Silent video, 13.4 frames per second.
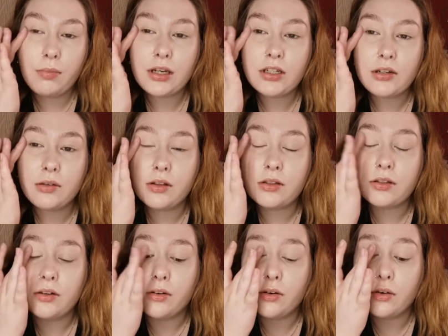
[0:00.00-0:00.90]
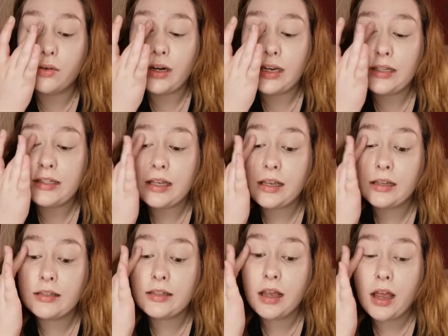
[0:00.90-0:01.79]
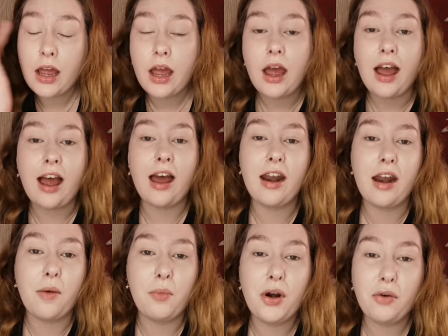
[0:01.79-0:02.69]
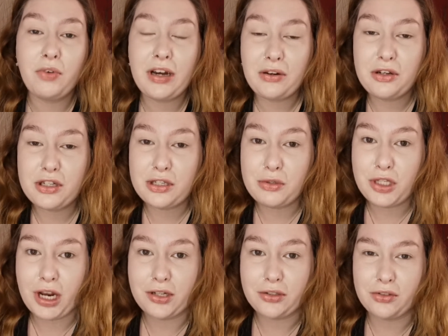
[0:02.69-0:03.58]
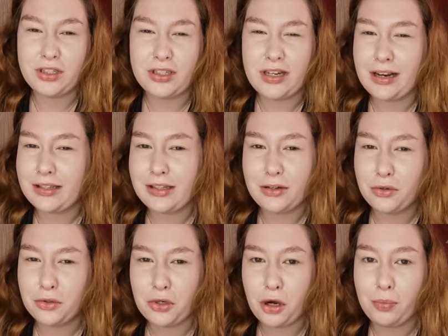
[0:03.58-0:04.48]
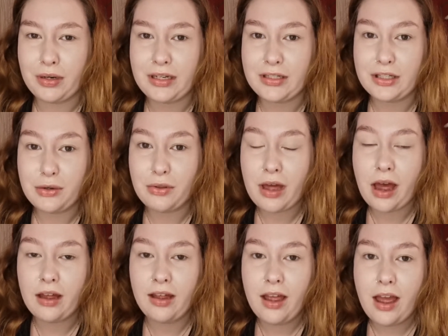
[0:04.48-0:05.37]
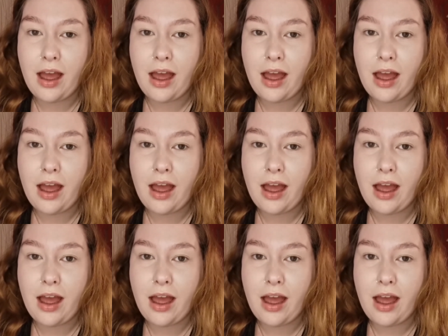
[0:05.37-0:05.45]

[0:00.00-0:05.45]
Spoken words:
Make sure there's no creases. And we're not really going to do shadow today because I don't normally do that.